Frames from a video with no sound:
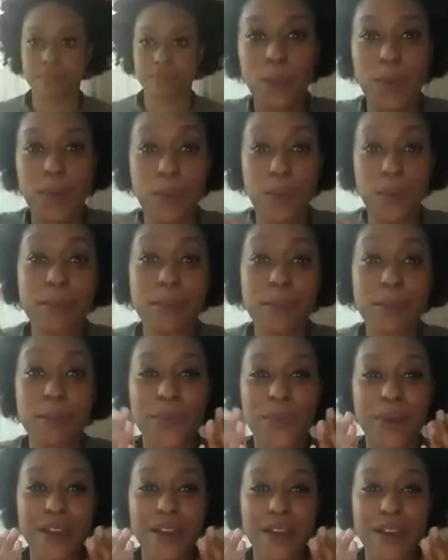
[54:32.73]
We're both
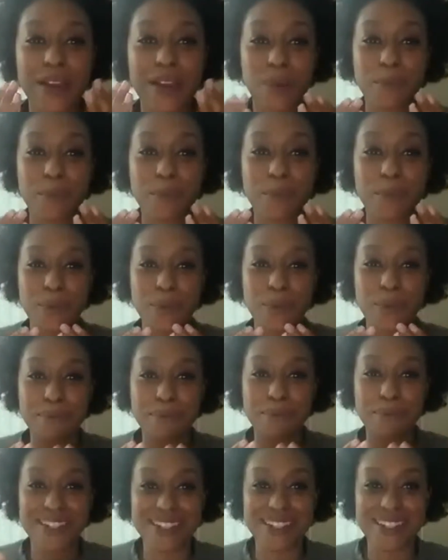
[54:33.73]
wearing we're both wearing
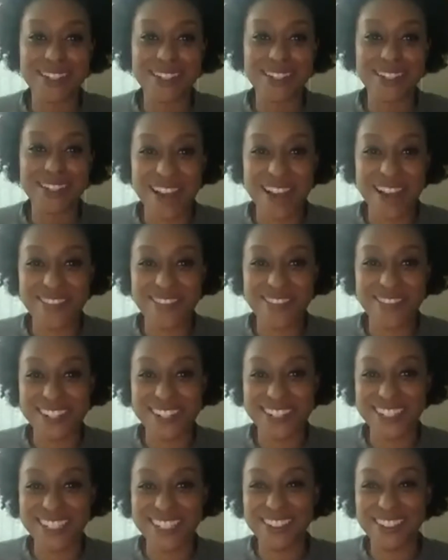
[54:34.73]
mented number five.
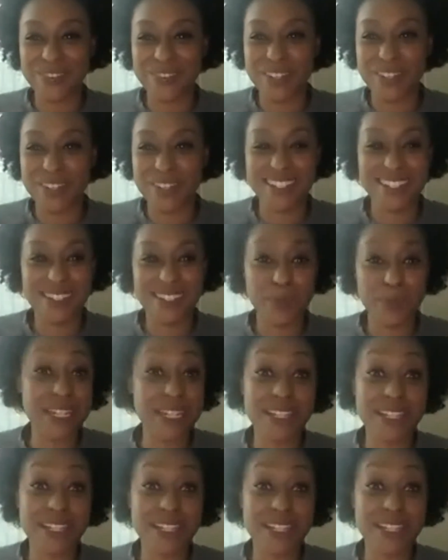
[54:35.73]
Actually, we didn't we
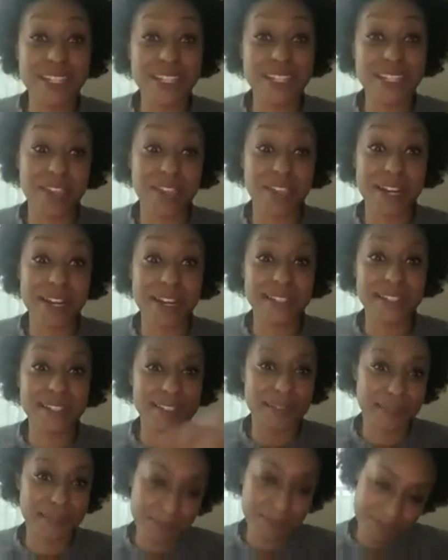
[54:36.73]
didn't talk about that,
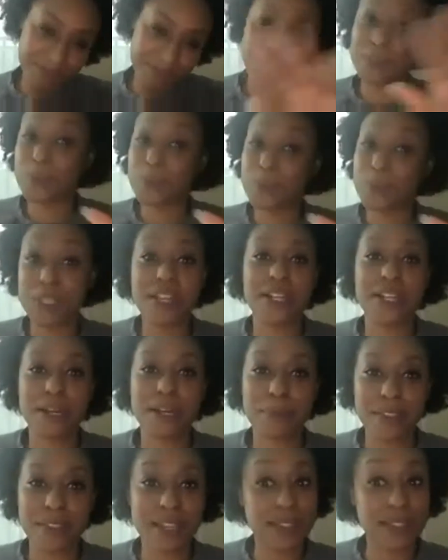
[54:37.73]
guys. We did not
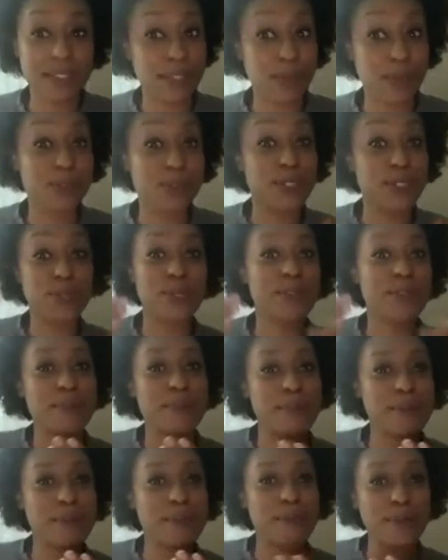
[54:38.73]
talk about that. So two
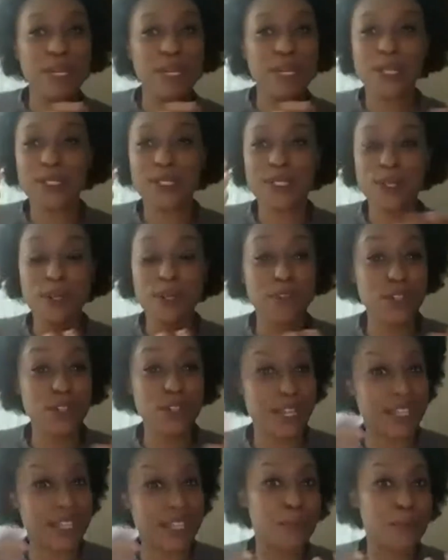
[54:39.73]
different people, two
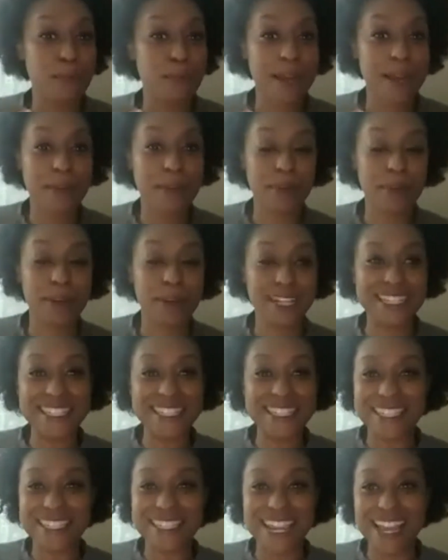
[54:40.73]
different shades. So my bucket
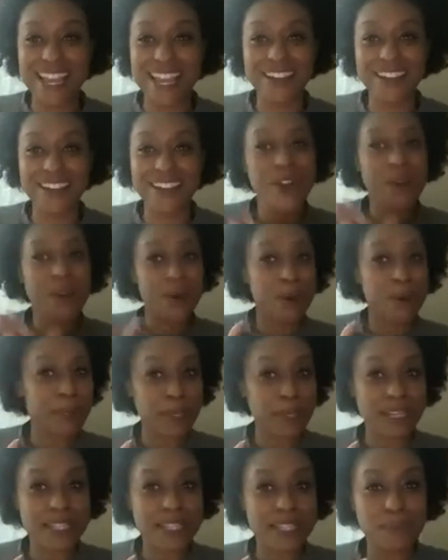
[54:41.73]
is tan, her
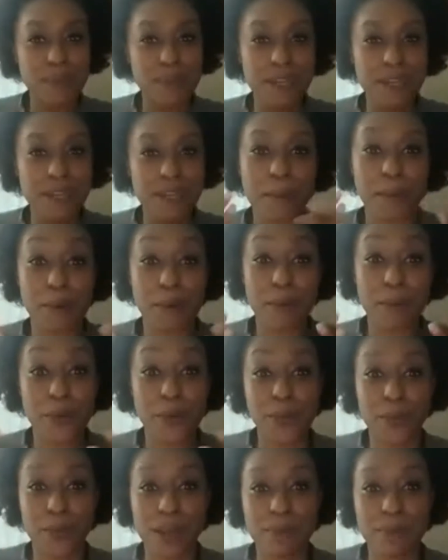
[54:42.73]
bucket is medium. We're
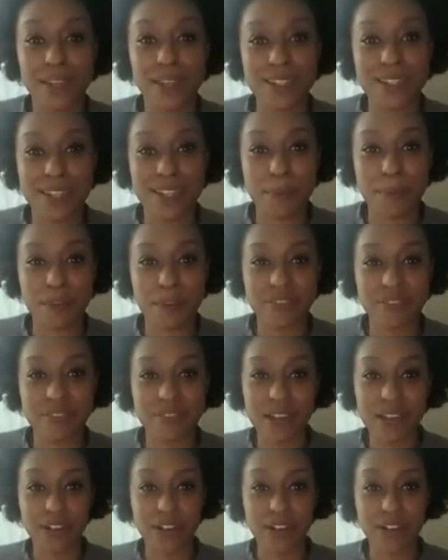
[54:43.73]
both wearing mented number
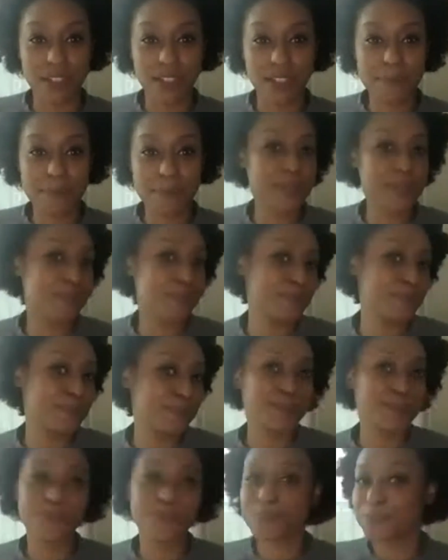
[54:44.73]
five on our lips
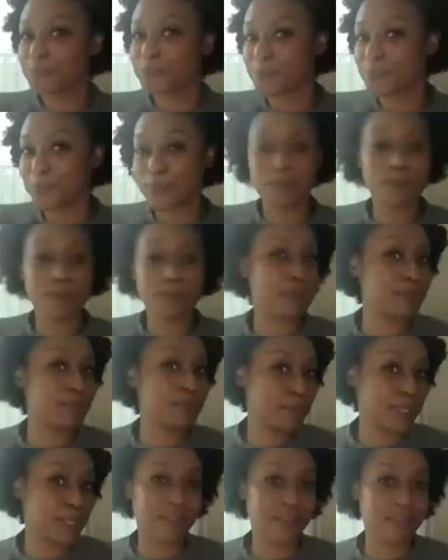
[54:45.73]

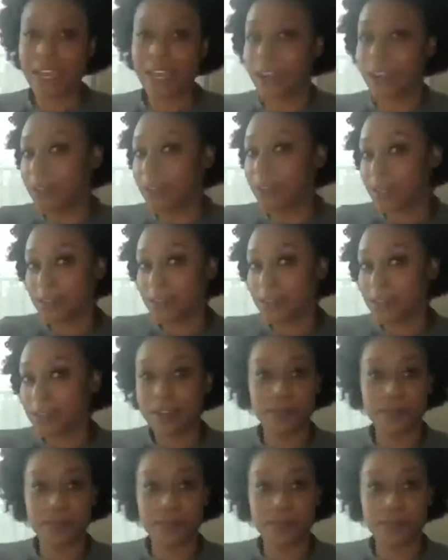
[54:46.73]
playing Vanna right now.